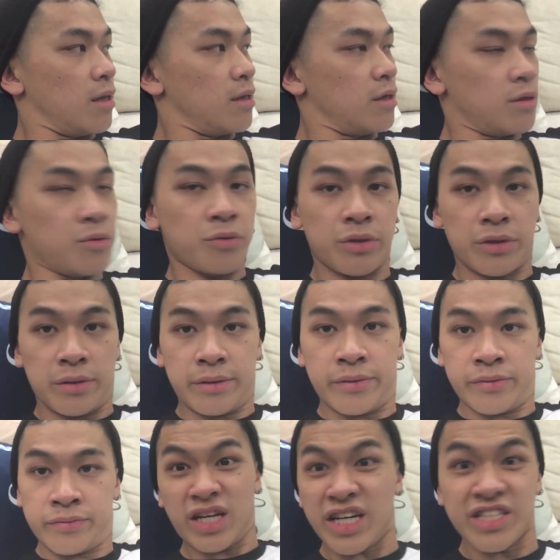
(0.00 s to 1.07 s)
the noodle.
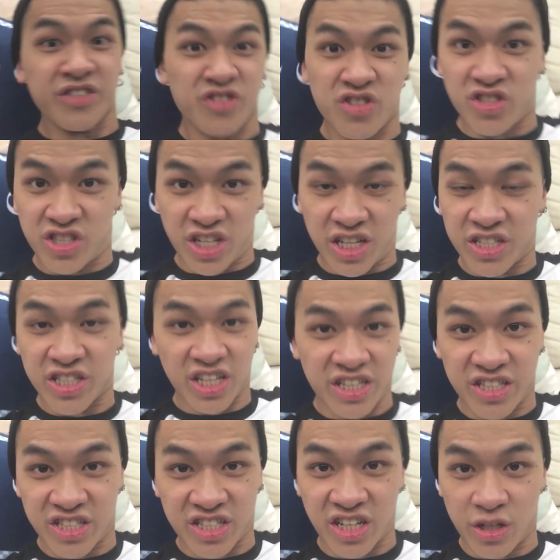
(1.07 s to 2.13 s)
It's just
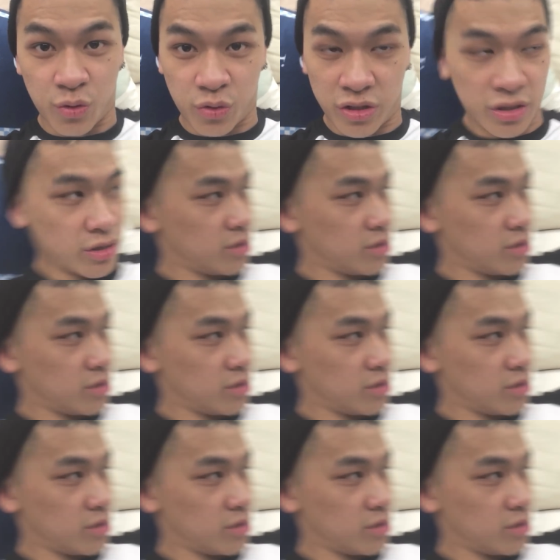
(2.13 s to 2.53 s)
instant noodle.